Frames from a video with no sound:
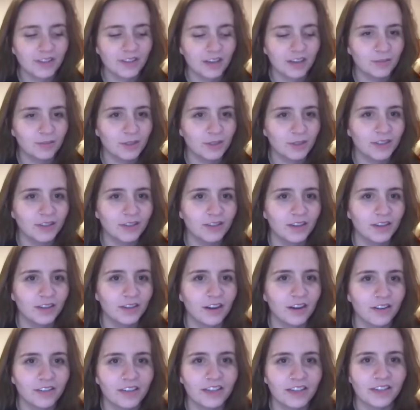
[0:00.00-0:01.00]
I'm an
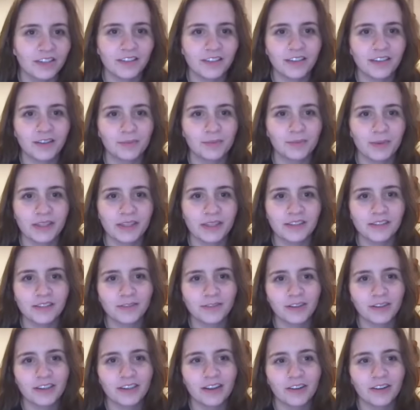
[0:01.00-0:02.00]
artist. I'm based
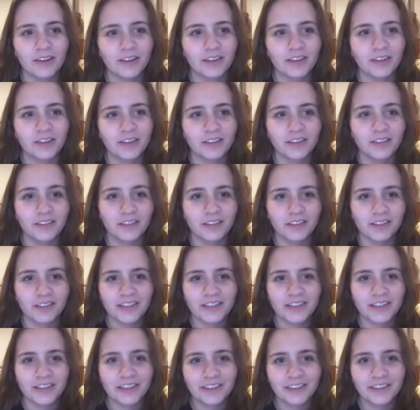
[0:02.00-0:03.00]
right now in London,
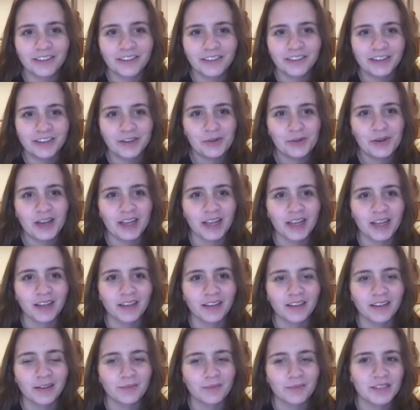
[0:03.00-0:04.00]
Ontario,
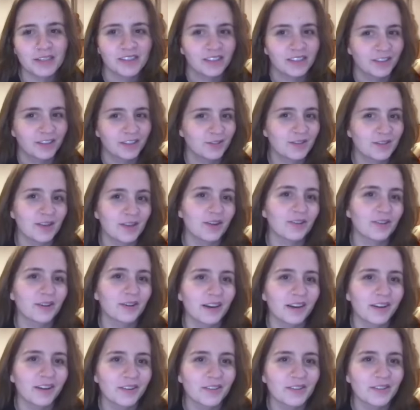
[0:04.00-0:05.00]
and I'm a
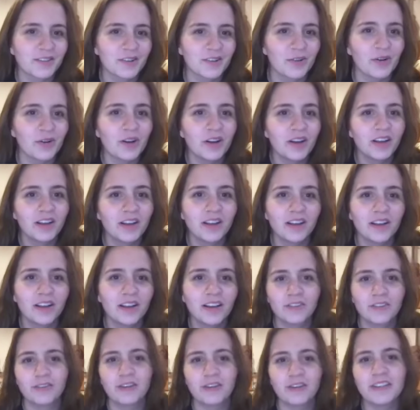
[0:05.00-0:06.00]
singer-songwriter. So
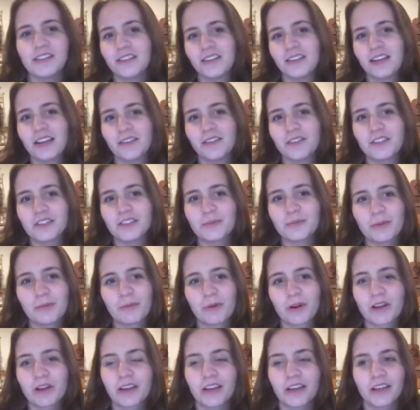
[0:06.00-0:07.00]
recently, I've just been
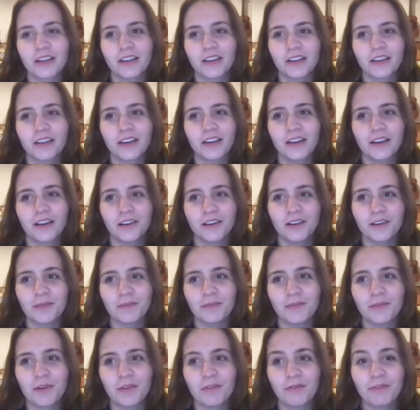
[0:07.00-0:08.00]
working
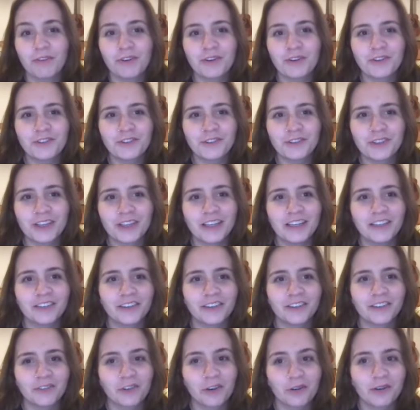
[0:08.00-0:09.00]
virtually,
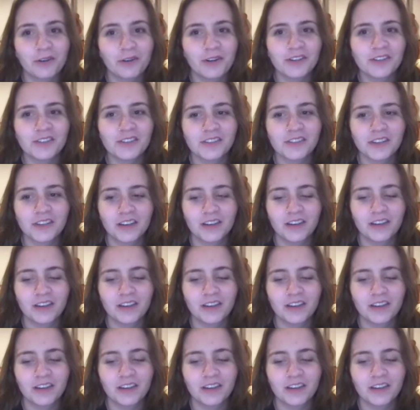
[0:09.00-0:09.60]
of course,